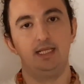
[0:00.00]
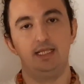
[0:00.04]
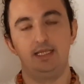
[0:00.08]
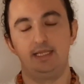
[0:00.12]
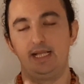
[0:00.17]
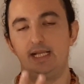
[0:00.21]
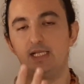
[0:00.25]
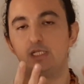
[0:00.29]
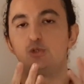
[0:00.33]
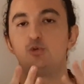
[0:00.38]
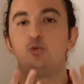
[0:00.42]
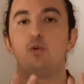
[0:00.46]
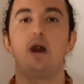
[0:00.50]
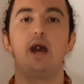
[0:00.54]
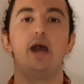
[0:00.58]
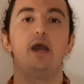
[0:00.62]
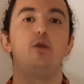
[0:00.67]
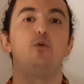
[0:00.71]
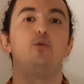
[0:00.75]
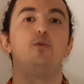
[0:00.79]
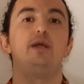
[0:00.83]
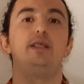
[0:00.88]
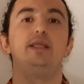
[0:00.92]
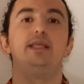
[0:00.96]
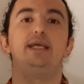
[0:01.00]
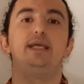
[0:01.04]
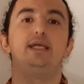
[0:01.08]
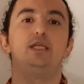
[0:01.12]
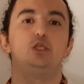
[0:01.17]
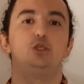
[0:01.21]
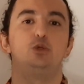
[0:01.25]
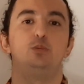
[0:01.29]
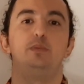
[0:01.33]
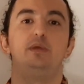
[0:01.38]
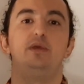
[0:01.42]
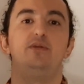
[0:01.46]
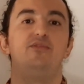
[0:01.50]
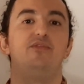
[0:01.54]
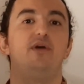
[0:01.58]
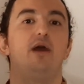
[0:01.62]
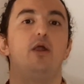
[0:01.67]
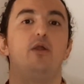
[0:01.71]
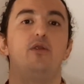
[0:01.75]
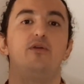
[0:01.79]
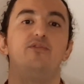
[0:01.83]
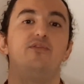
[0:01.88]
That's why we need to be very,